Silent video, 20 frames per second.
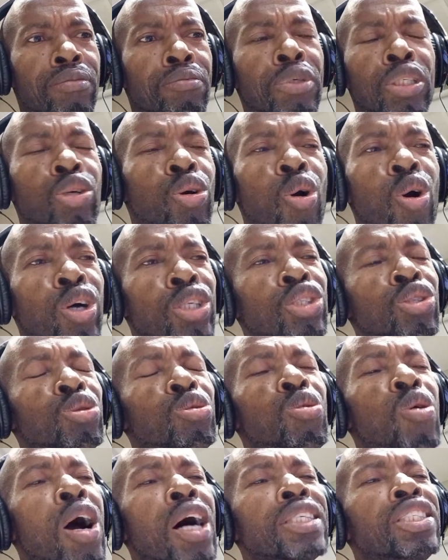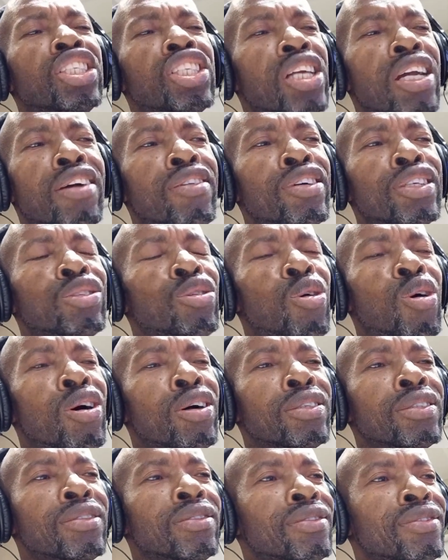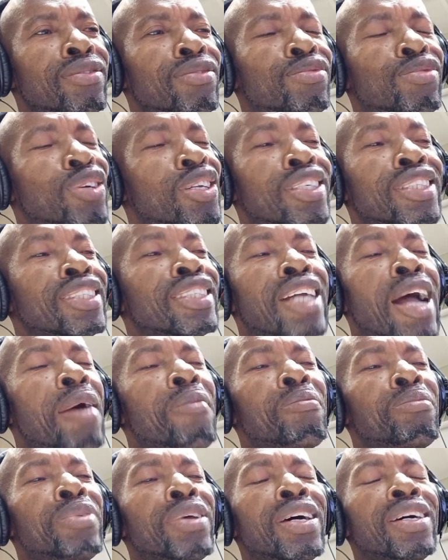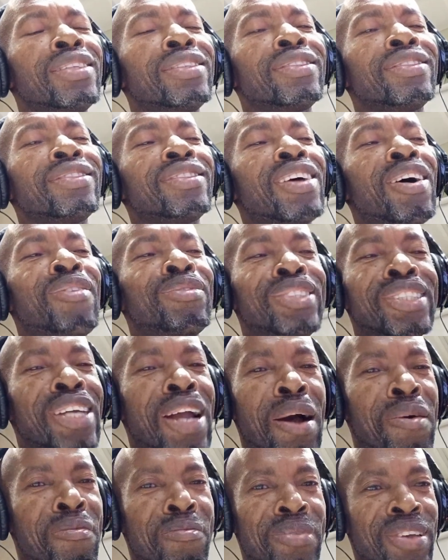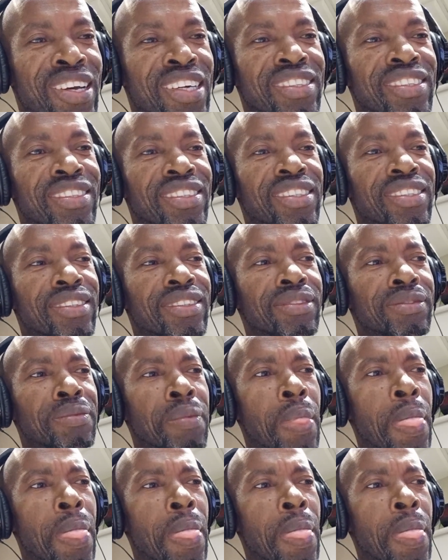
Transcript: because you are cheering on for the champion of champions.